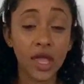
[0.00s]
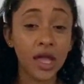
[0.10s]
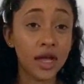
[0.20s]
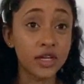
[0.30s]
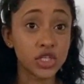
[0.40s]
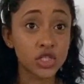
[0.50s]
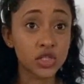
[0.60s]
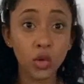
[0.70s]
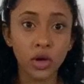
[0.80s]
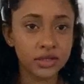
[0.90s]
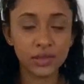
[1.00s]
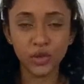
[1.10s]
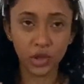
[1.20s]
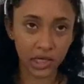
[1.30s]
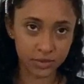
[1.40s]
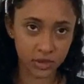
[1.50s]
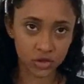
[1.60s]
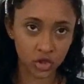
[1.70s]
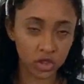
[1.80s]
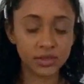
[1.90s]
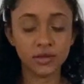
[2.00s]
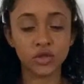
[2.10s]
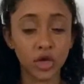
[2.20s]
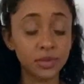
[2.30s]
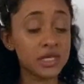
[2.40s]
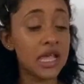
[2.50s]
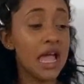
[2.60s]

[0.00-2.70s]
and or some eucalyptus drops,